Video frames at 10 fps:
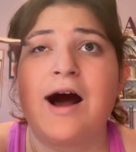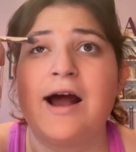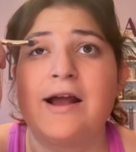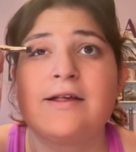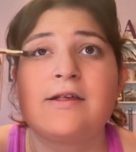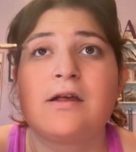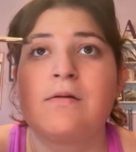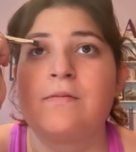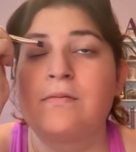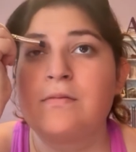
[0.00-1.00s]
eyes.
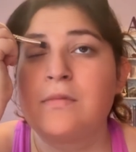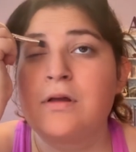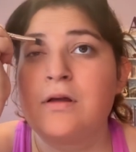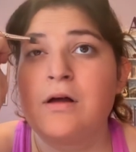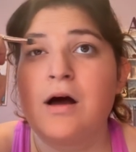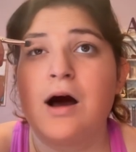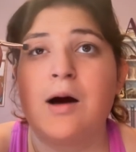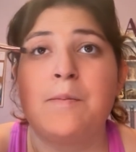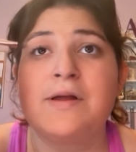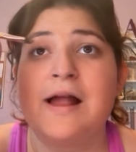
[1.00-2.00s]

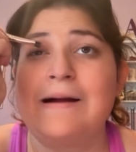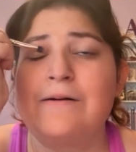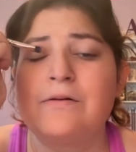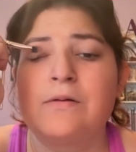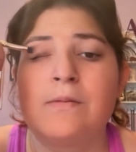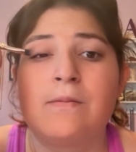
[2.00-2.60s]
Up and out.